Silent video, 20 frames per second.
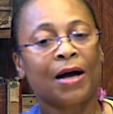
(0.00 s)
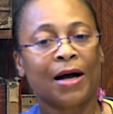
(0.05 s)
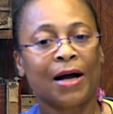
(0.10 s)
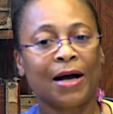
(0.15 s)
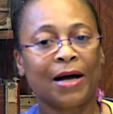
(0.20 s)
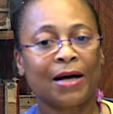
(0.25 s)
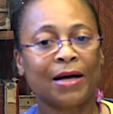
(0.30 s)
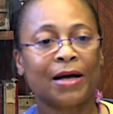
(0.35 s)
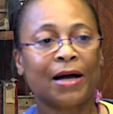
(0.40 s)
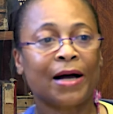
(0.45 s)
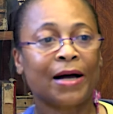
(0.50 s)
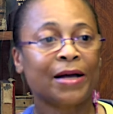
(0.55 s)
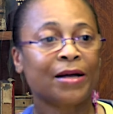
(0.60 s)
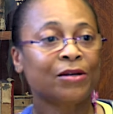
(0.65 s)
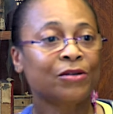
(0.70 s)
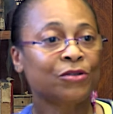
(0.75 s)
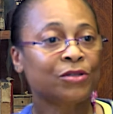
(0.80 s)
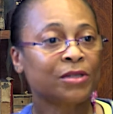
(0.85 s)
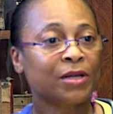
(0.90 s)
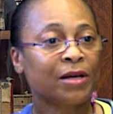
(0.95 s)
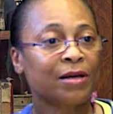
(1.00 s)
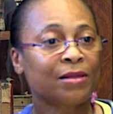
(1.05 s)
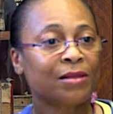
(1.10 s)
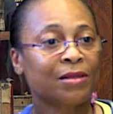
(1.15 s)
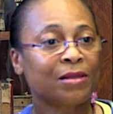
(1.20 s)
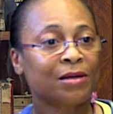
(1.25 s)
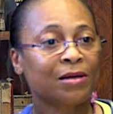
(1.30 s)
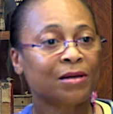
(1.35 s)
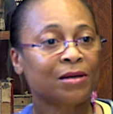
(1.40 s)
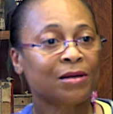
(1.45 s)
I, I
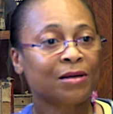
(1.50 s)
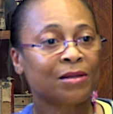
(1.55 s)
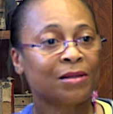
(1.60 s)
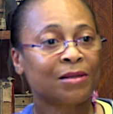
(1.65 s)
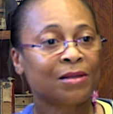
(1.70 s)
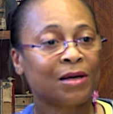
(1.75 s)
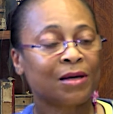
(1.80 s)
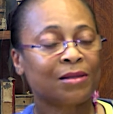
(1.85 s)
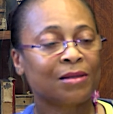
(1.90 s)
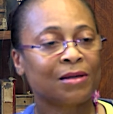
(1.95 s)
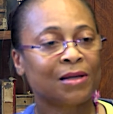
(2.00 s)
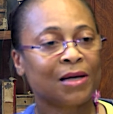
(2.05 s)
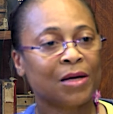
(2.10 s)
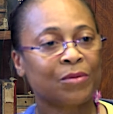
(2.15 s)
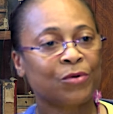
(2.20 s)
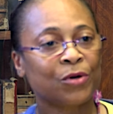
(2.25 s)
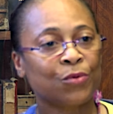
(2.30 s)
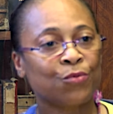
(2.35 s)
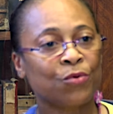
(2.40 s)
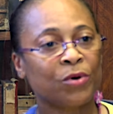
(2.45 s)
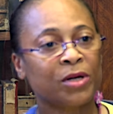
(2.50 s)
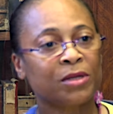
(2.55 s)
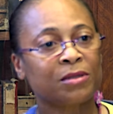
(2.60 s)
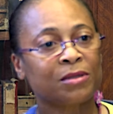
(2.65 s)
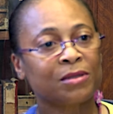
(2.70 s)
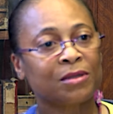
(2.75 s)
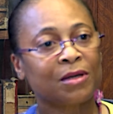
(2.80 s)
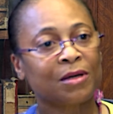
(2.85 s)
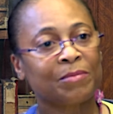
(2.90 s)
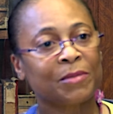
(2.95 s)
understand the, that the library
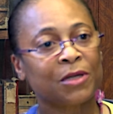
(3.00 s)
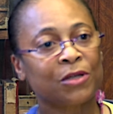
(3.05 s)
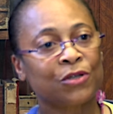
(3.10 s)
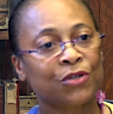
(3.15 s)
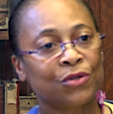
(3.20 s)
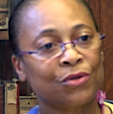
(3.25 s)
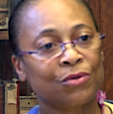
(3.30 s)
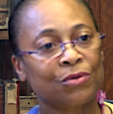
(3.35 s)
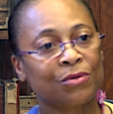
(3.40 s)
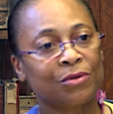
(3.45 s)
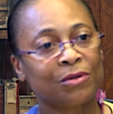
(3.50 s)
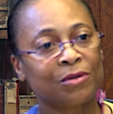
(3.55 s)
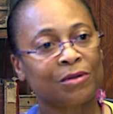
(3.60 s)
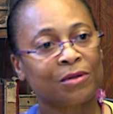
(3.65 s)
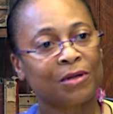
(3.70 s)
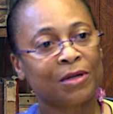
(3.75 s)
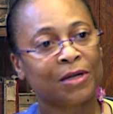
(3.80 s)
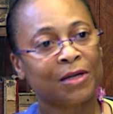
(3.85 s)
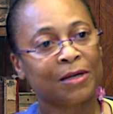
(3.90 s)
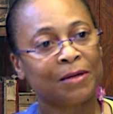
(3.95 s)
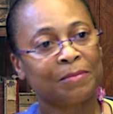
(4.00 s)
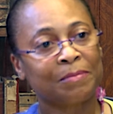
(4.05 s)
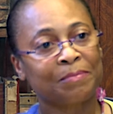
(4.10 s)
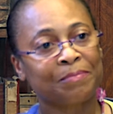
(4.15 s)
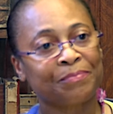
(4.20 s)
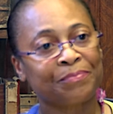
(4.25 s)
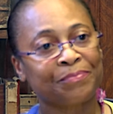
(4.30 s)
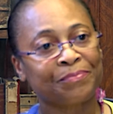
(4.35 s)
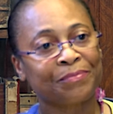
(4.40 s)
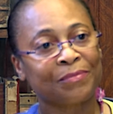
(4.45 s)
was um, issued
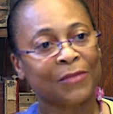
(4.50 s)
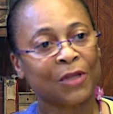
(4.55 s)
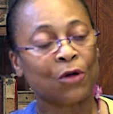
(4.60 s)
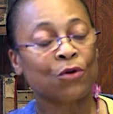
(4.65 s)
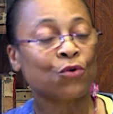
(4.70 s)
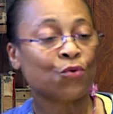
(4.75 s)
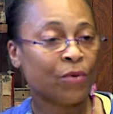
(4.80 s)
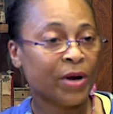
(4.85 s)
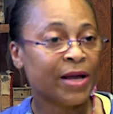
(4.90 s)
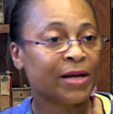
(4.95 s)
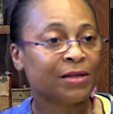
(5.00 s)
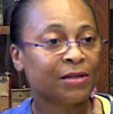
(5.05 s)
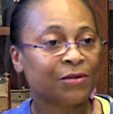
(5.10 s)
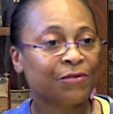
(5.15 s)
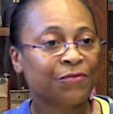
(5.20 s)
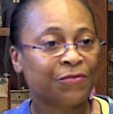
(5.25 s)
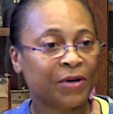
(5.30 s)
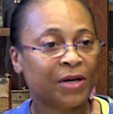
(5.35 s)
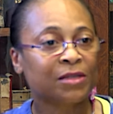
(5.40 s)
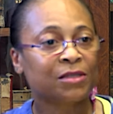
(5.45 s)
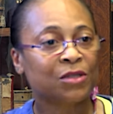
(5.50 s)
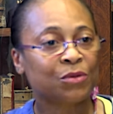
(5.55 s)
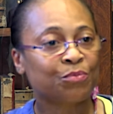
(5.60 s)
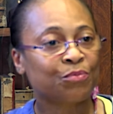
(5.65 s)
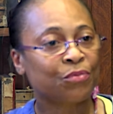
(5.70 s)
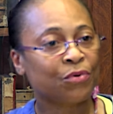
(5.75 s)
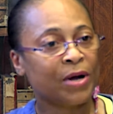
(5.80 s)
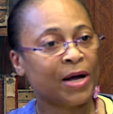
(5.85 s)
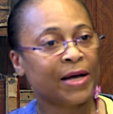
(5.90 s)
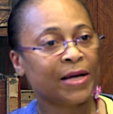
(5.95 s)
um, granted funds
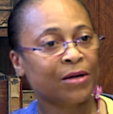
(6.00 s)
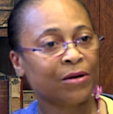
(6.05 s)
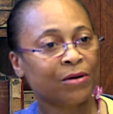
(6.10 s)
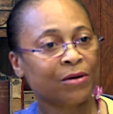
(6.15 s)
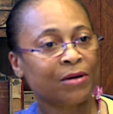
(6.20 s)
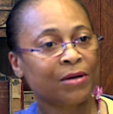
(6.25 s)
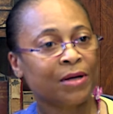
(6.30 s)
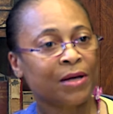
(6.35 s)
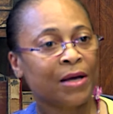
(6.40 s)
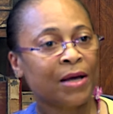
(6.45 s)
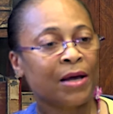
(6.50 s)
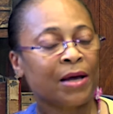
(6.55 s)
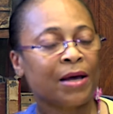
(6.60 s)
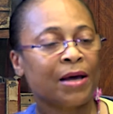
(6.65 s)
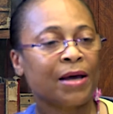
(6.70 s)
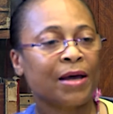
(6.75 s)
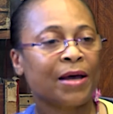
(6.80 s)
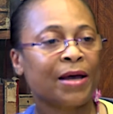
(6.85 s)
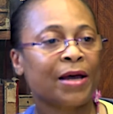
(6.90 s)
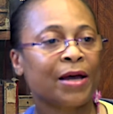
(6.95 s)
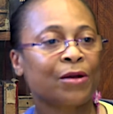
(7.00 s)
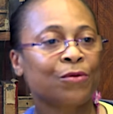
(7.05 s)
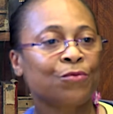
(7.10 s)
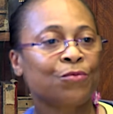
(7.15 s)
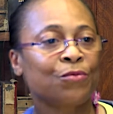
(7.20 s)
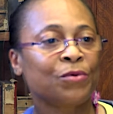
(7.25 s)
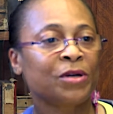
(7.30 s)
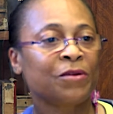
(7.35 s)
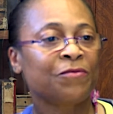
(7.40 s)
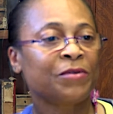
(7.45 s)
prior, and
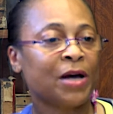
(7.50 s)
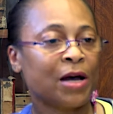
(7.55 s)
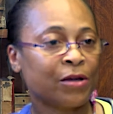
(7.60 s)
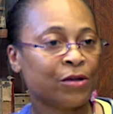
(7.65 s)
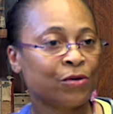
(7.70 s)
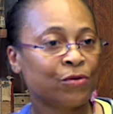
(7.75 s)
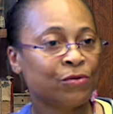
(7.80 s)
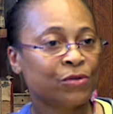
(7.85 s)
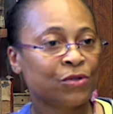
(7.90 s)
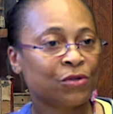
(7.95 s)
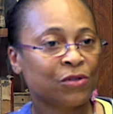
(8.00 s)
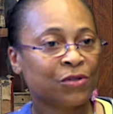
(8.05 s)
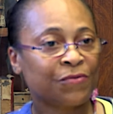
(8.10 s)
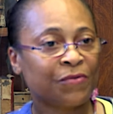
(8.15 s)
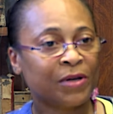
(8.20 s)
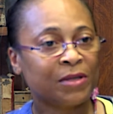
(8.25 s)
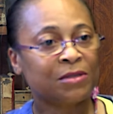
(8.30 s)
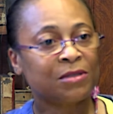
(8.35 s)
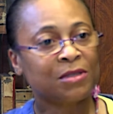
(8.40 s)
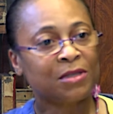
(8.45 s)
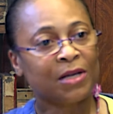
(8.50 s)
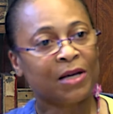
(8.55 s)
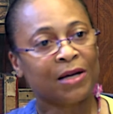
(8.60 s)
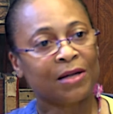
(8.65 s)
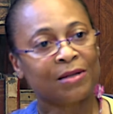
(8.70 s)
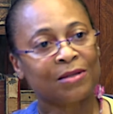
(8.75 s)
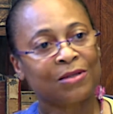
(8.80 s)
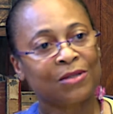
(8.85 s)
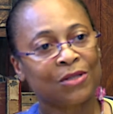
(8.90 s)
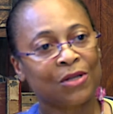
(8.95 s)
we've not used those funds
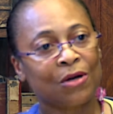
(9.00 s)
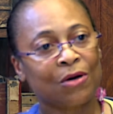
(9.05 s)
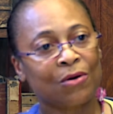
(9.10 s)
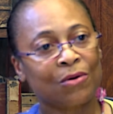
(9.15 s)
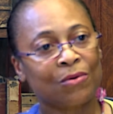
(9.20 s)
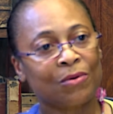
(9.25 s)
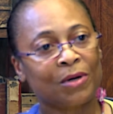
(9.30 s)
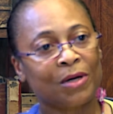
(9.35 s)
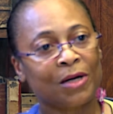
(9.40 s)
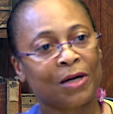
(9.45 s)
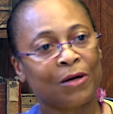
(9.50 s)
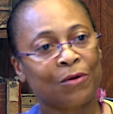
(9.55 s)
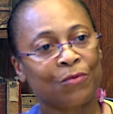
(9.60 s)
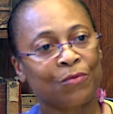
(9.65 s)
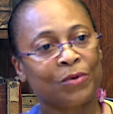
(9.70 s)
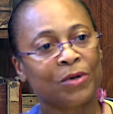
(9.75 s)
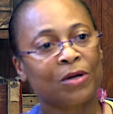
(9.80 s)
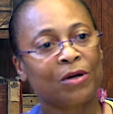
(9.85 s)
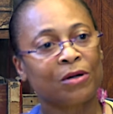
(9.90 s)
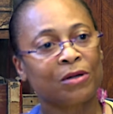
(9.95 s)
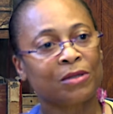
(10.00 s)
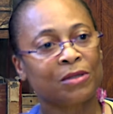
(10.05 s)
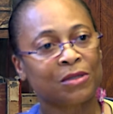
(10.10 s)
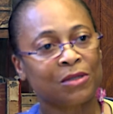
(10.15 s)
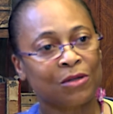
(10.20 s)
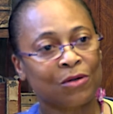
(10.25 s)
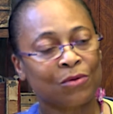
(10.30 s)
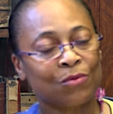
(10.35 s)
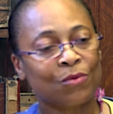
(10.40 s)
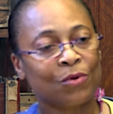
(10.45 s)
yet. And so uh, we are
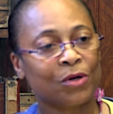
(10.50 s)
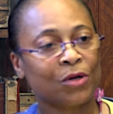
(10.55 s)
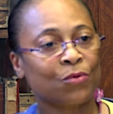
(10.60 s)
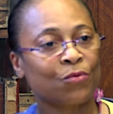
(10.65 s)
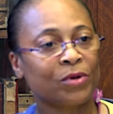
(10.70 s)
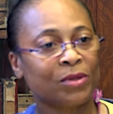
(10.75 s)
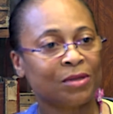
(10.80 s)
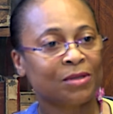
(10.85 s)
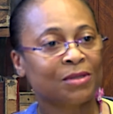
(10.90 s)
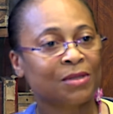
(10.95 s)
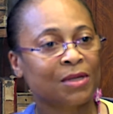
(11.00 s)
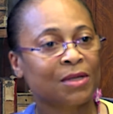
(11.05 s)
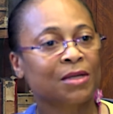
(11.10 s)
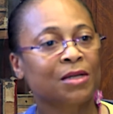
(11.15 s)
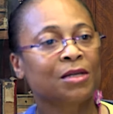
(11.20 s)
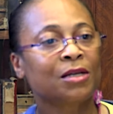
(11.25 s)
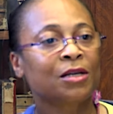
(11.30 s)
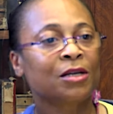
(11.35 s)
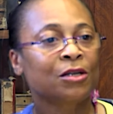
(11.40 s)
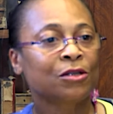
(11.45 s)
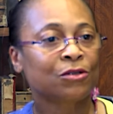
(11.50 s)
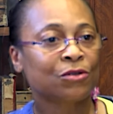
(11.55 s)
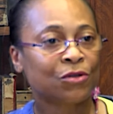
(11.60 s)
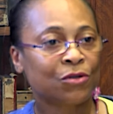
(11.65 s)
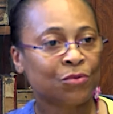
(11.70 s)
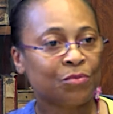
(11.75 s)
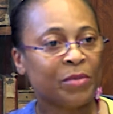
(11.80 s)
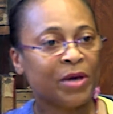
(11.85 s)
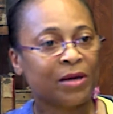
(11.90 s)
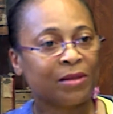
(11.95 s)
still working with the city
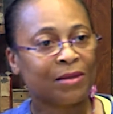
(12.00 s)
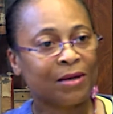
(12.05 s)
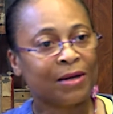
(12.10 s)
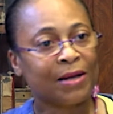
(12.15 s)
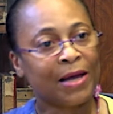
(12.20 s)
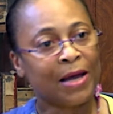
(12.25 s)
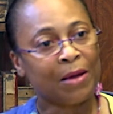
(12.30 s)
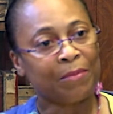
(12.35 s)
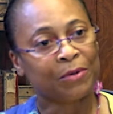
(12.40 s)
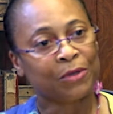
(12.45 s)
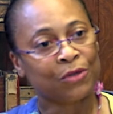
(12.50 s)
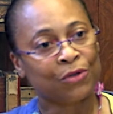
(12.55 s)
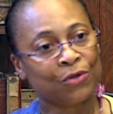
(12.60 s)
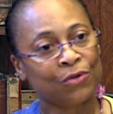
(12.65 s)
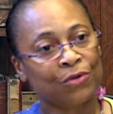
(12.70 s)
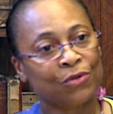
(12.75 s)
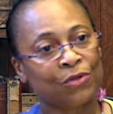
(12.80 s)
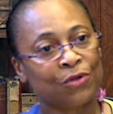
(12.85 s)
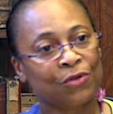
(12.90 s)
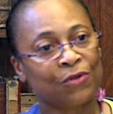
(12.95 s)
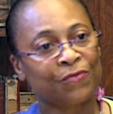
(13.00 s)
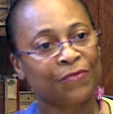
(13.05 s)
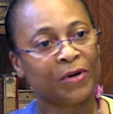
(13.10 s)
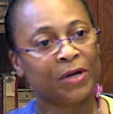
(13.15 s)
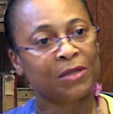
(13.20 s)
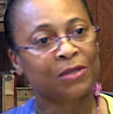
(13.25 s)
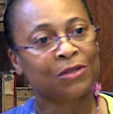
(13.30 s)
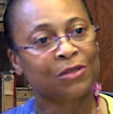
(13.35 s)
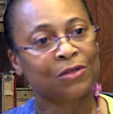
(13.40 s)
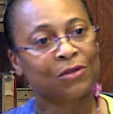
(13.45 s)
to make that happen, to use those
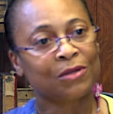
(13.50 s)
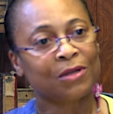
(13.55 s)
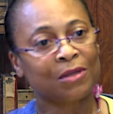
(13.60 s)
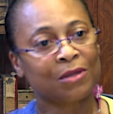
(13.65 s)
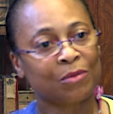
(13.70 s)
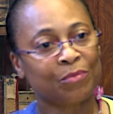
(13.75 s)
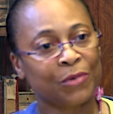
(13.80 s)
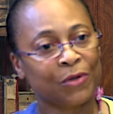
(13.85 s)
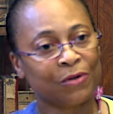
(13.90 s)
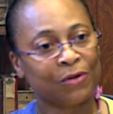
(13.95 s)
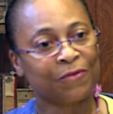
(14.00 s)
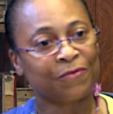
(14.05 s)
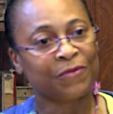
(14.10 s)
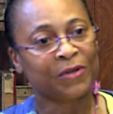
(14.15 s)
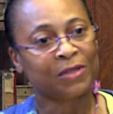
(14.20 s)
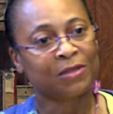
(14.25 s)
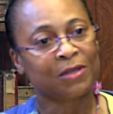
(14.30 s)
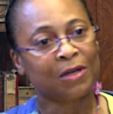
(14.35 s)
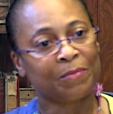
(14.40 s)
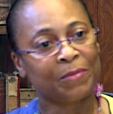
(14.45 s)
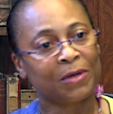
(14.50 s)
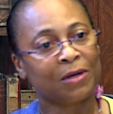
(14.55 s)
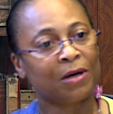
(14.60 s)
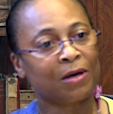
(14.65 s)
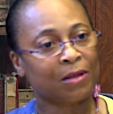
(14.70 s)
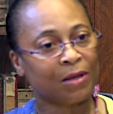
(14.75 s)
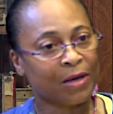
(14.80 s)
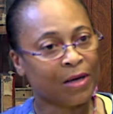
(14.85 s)
funds to get the building fixed up in other